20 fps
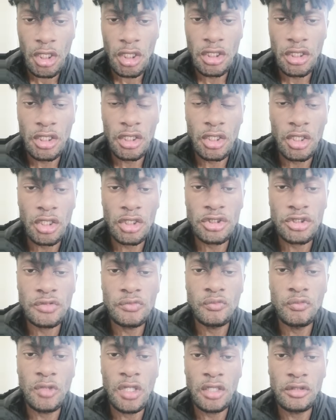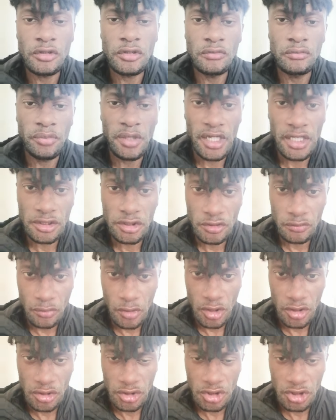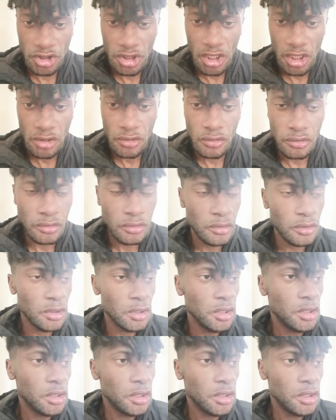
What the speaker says: Hey there guys, and welcome back to my channel.